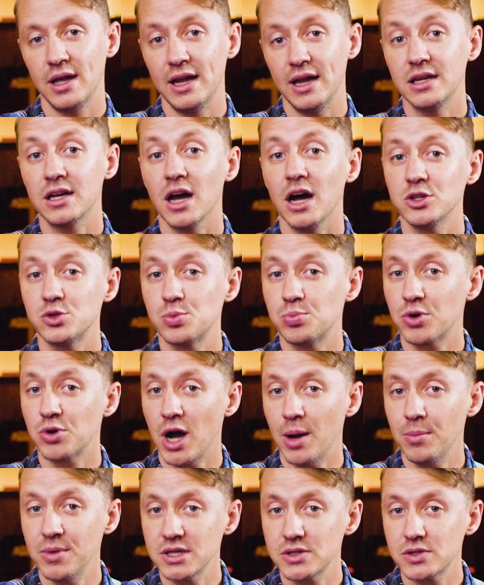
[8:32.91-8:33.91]
in God's
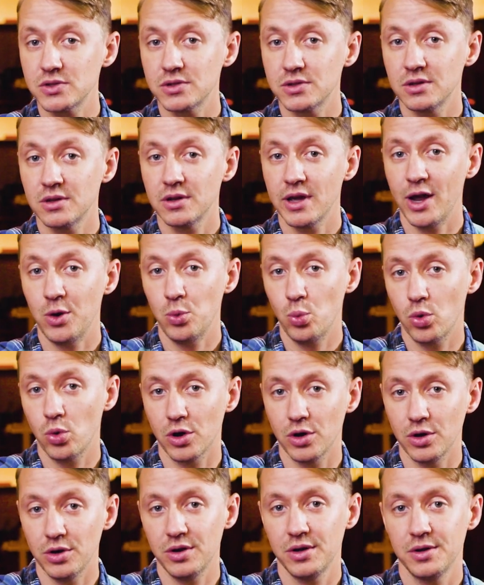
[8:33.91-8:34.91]
promise and
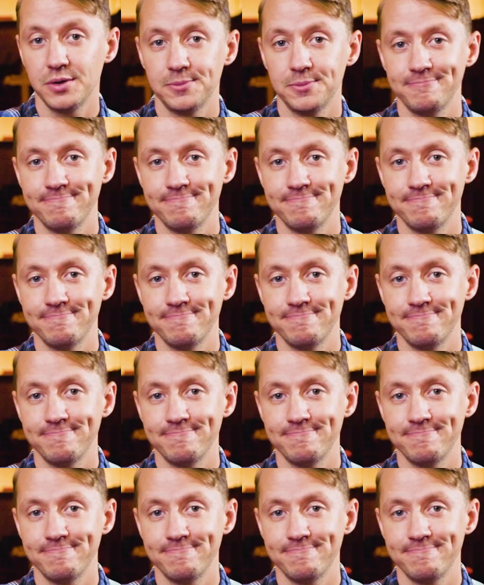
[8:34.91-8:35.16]
word,